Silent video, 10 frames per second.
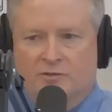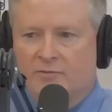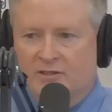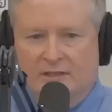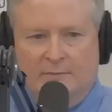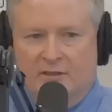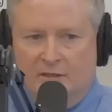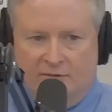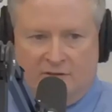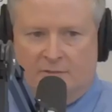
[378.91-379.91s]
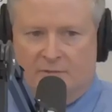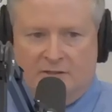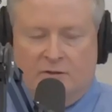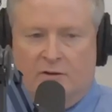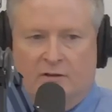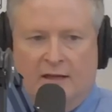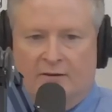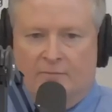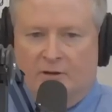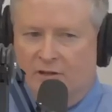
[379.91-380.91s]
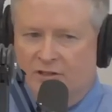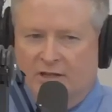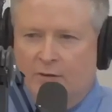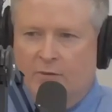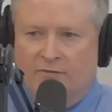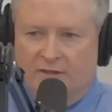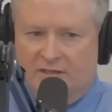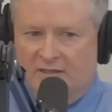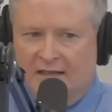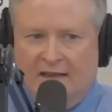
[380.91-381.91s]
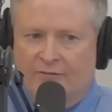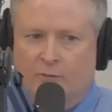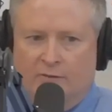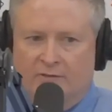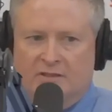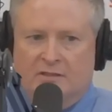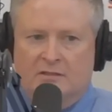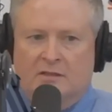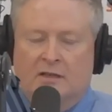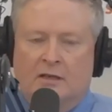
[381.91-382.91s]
for example, at the University of Minnesota, a lot of them are on J1 visas, not F1 visas.